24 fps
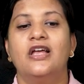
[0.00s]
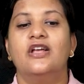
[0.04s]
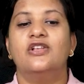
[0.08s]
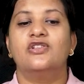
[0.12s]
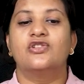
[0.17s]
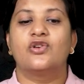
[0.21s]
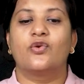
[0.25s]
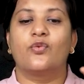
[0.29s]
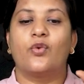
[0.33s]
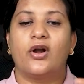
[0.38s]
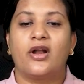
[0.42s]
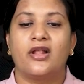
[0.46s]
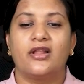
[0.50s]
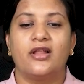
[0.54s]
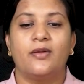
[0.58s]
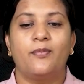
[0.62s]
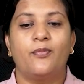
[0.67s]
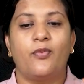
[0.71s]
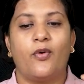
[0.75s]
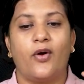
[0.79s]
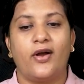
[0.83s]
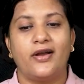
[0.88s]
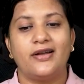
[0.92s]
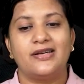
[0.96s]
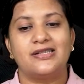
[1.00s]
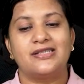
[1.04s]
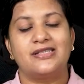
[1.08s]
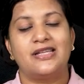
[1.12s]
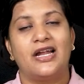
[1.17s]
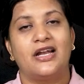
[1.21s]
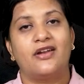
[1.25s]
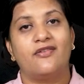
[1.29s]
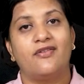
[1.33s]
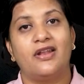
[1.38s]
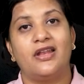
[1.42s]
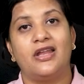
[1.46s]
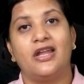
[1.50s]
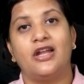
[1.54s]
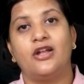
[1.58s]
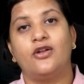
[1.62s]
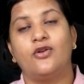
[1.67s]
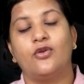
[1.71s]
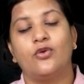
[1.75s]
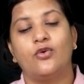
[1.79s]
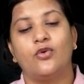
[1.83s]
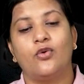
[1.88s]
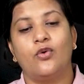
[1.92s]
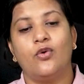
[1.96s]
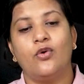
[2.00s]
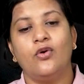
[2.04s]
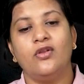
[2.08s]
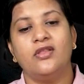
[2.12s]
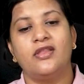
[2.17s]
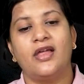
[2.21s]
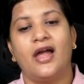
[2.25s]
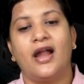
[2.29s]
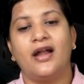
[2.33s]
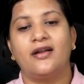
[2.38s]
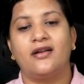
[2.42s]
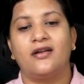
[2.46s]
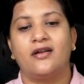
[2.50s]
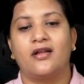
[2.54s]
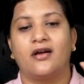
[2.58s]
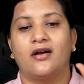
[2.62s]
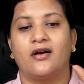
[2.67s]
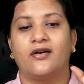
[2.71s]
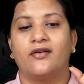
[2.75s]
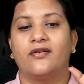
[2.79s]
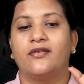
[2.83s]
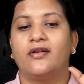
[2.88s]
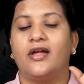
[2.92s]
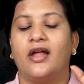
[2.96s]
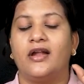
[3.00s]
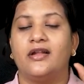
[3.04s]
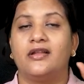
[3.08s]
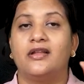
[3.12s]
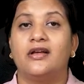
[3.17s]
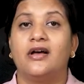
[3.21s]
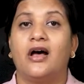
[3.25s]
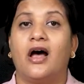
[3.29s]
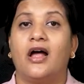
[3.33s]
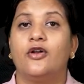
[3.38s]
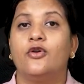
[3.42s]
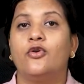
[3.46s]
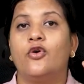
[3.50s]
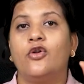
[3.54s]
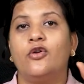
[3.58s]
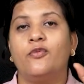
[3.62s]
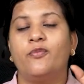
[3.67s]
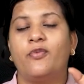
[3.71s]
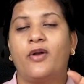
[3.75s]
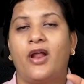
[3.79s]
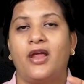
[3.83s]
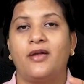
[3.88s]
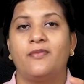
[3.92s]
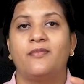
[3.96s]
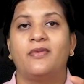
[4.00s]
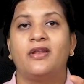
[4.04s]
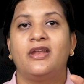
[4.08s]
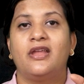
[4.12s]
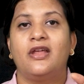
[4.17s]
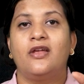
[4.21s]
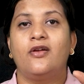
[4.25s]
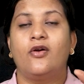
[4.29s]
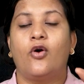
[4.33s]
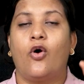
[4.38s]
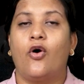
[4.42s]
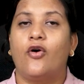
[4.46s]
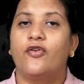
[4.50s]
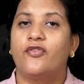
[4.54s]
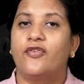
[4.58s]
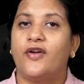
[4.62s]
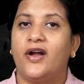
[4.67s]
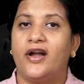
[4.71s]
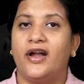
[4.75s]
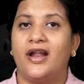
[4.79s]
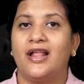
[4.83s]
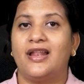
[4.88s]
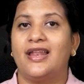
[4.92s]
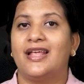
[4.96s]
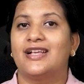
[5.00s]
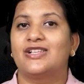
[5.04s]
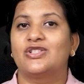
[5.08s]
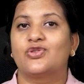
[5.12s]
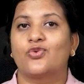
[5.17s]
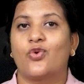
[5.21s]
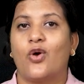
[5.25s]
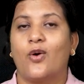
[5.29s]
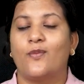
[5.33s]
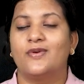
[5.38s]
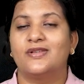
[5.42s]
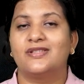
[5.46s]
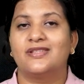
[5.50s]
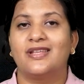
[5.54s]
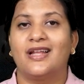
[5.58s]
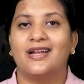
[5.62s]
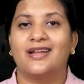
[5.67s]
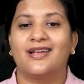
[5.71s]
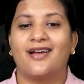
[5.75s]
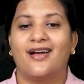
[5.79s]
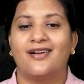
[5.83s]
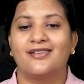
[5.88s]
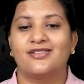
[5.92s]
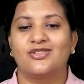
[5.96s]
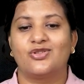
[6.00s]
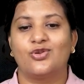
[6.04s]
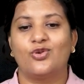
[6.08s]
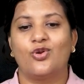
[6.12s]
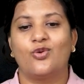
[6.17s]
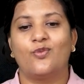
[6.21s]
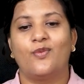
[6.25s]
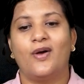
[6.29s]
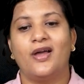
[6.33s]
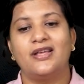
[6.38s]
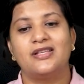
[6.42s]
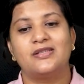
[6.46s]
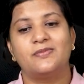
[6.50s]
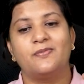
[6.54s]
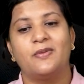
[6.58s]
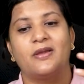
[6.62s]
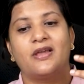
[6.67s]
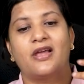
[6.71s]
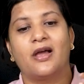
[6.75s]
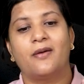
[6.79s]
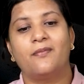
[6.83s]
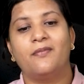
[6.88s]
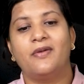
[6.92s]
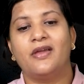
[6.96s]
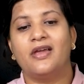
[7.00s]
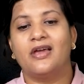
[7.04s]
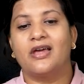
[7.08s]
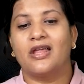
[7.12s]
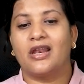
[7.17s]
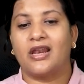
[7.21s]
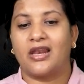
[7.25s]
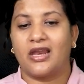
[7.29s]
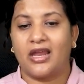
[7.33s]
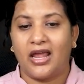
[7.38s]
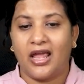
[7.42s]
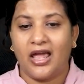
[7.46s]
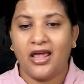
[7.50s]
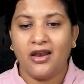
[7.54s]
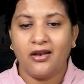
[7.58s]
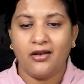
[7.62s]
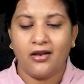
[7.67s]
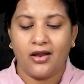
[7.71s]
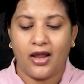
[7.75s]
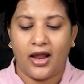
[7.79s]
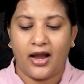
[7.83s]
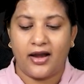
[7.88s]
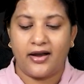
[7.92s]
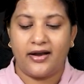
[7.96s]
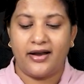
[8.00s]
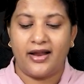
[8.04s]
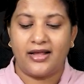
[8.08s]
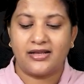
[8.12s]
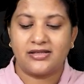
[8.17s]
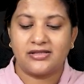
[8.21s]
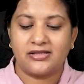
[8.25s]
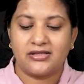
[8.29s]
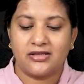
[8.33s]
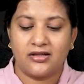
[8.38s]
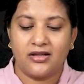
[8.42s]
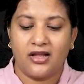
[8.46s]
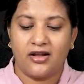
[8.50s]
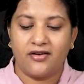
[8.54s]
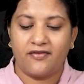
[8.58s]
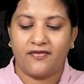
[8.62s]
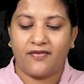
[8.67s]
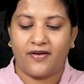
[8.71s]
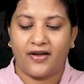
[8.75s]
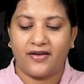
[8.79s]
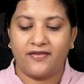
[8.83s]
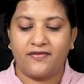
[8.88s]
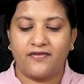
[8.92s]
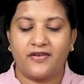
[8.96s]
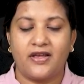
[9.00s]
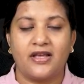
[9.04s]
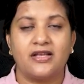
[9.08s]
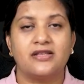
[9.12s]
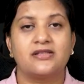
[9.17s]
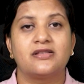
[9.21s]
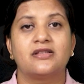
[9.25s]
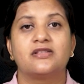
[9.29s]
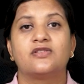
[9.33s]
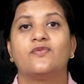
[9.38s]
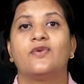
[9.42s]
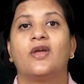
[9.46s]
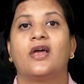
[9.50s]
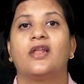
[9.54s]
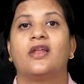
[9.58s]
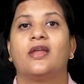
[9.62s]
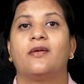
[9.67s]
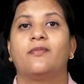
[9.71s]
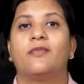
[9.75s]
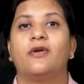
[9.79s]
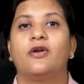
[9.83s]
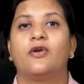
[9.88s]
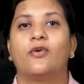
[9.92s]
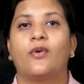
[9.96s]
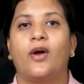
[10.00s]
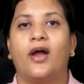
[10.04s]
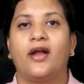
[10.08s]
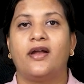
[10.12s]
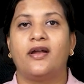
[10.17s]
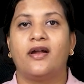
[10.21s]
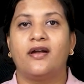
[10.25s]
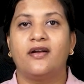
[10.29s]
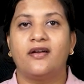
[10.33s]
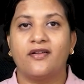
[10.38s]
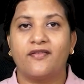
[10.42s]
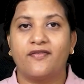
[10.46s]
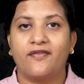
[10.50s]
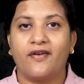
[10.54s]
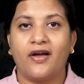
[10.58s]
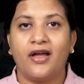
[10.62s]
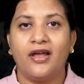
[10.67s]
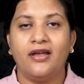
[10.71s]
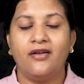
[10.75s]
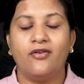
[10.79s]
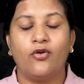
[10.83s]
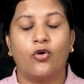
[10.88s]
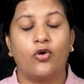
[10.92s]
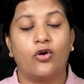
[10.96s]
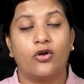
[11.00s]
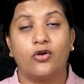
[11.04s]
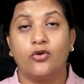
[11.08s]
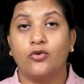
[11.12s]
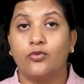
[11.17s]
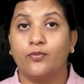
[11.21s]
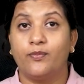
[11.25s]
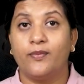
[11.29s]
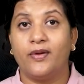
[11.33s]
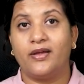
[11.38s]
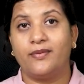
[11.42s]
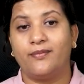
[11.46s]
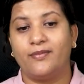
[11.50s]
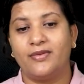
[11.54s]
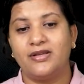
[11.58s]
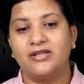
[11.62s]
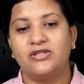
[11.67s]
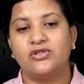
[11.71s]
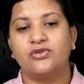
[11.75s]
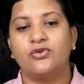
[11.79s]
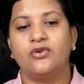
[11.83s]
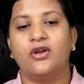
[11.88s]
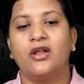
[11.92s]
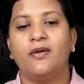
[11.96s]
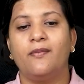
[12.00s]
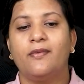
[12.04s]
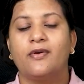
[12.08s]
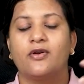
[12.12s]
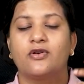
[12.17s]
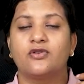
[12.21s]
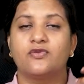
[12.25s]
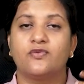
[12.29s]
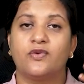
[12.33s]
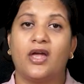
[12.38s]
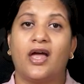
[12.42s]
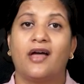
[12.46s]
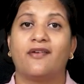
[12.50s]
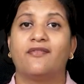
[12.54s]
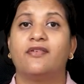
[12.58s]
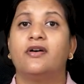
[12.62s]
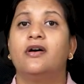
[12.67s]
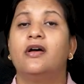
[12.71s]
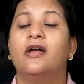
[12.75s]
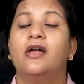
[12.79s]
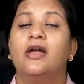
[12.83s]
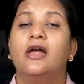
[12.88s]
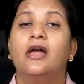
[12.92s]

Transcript: So what are the points that we need to know? That uh, the unknown primary of head and neck squamous cell carcinoma is becoming rare, and lesser than five cases we are able to identify or miss today, because we have a